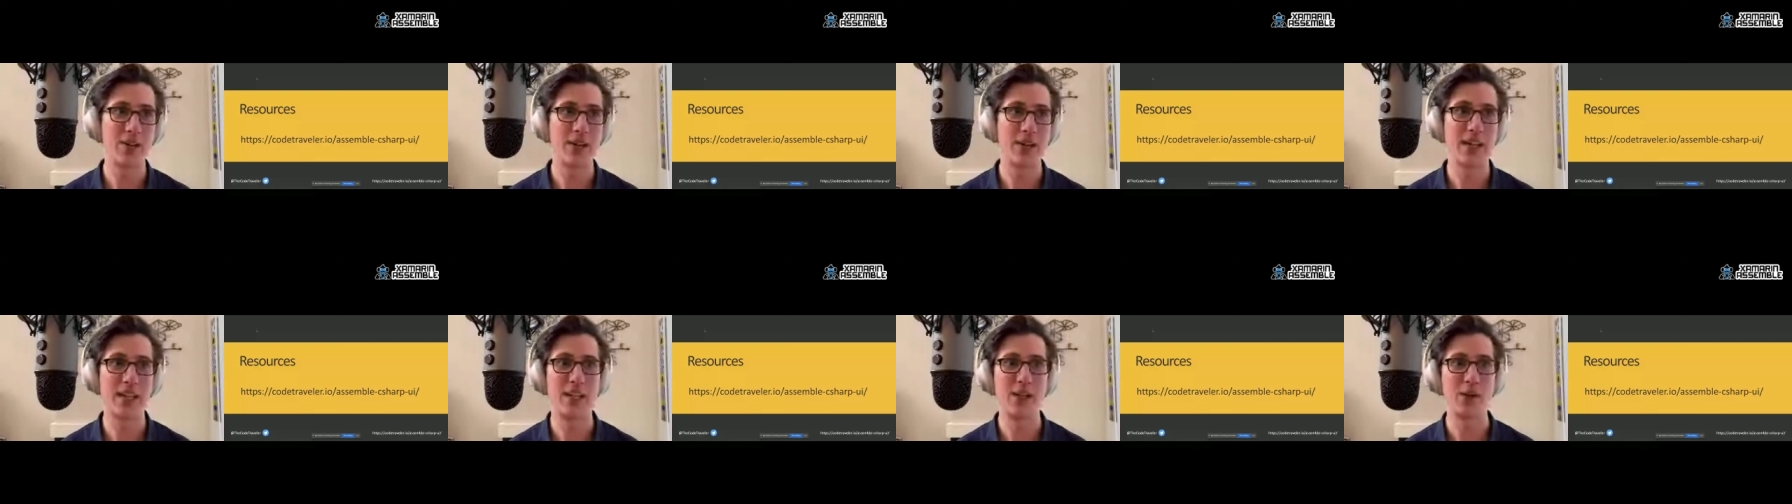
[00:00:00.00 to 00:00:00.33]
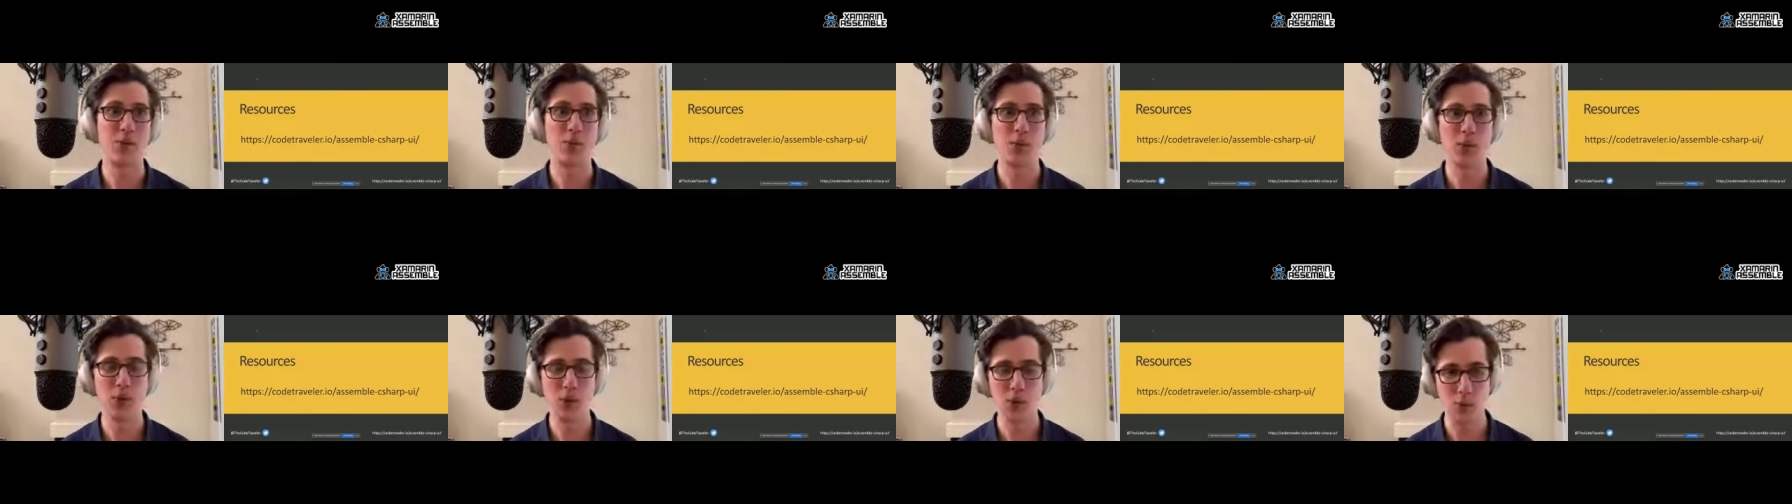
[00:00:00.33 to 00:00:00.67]
a
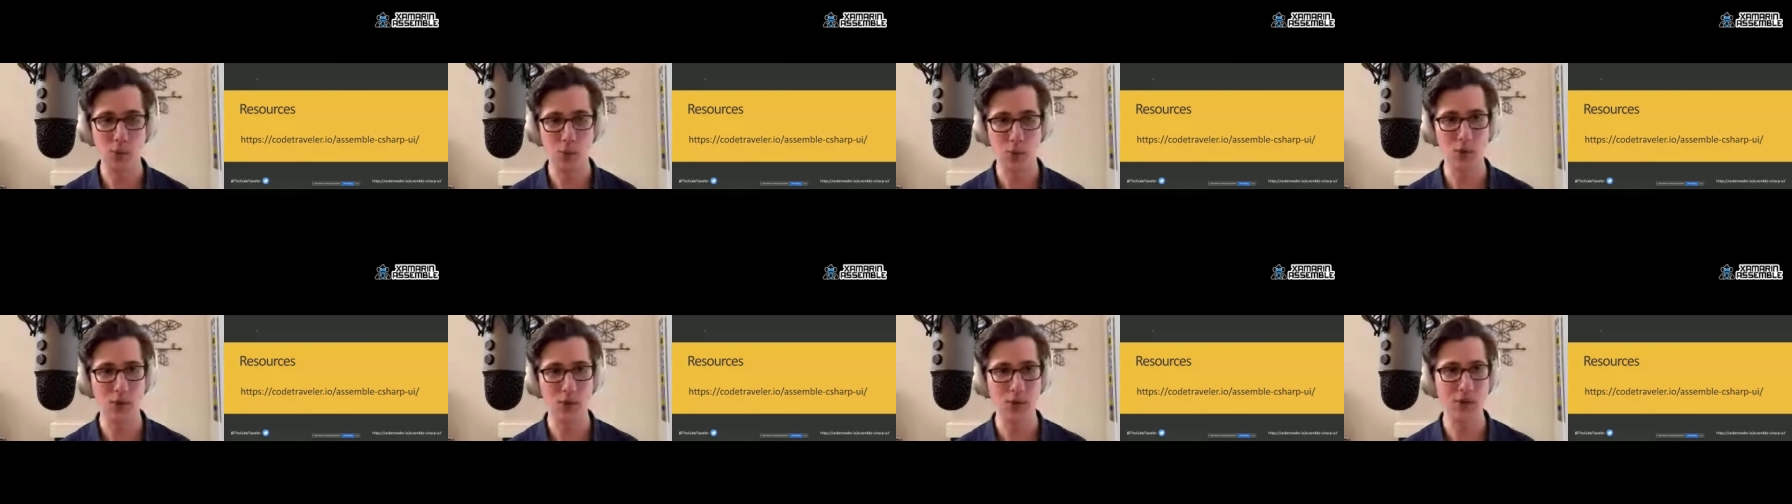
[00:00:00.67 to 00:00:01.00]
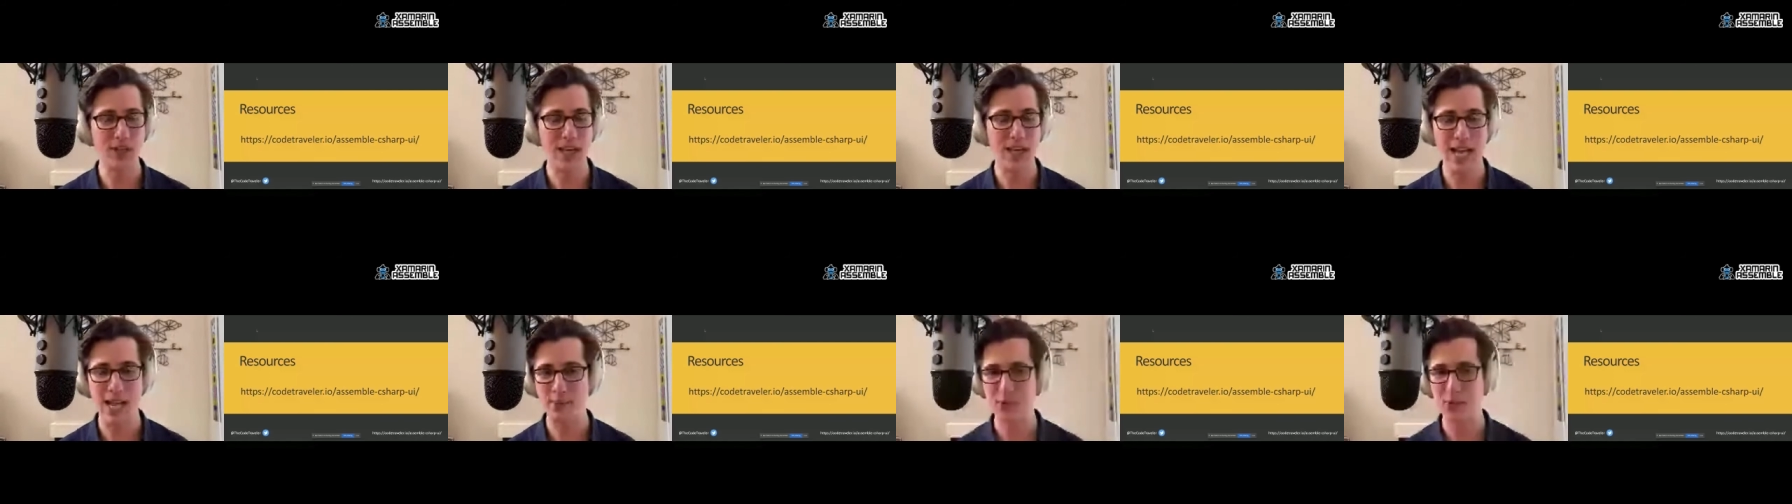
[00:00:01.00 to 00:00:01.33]
real world
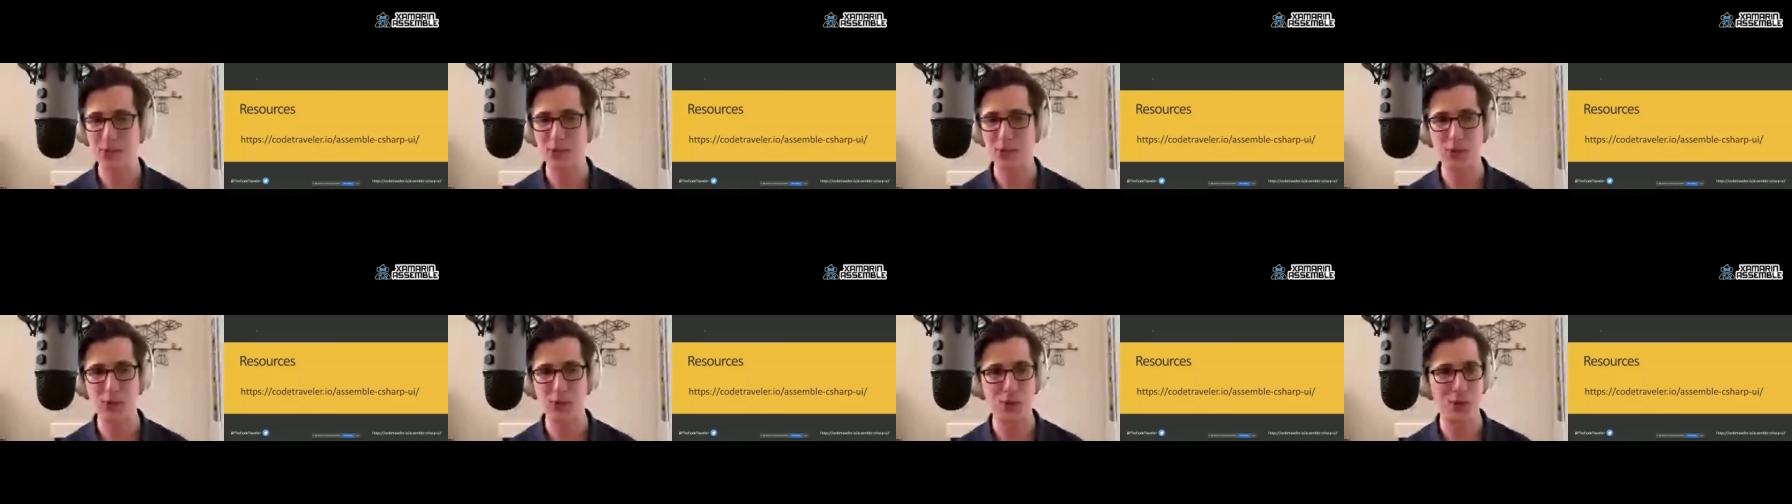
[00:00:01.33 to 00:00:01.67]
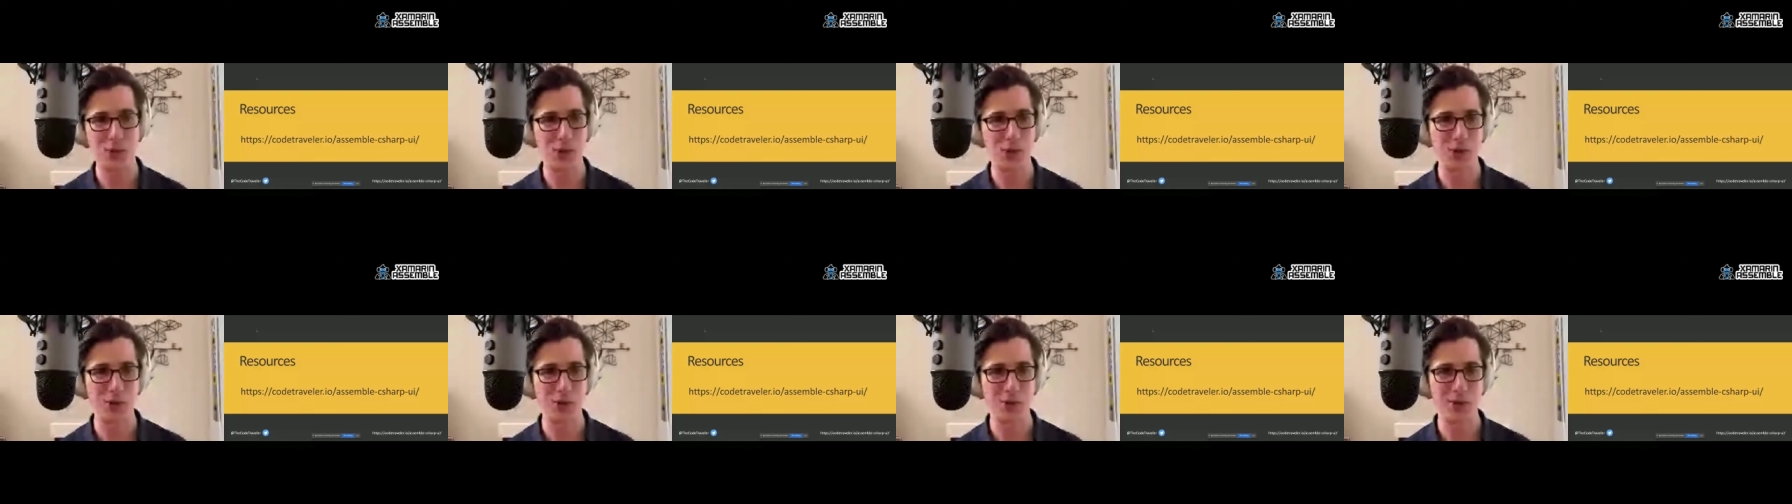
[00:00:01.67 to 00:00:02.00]
App
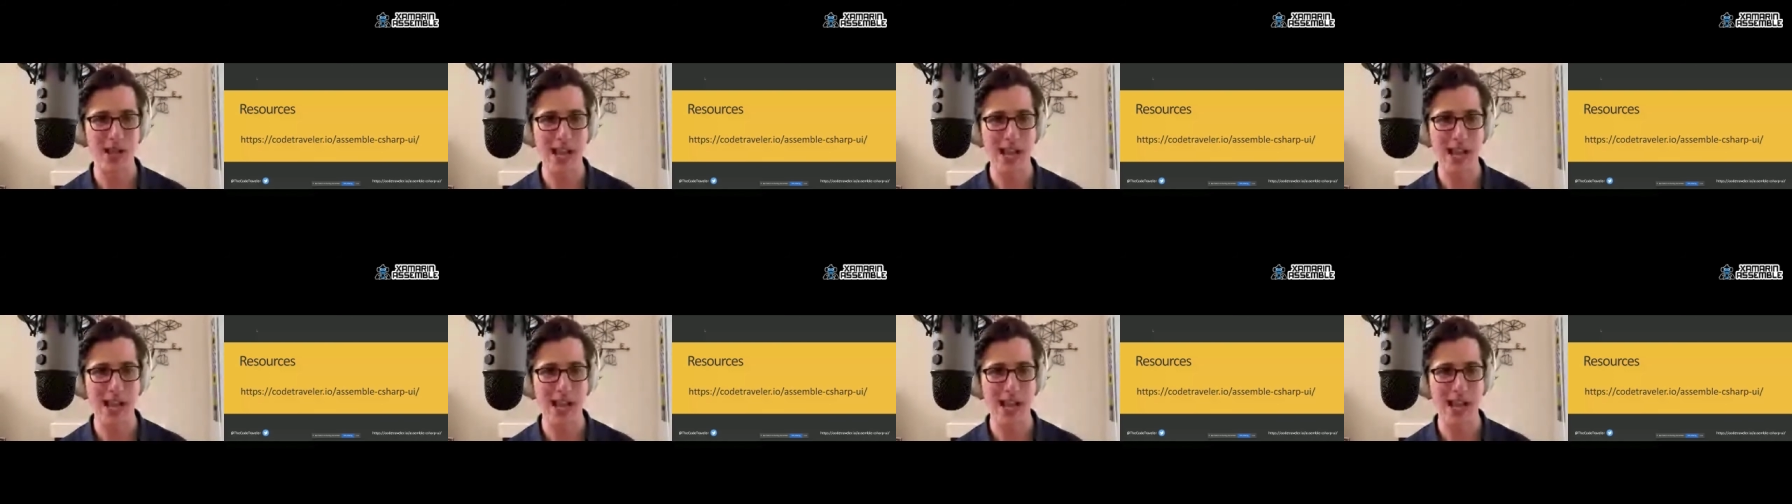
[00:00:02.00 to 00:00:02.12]
Store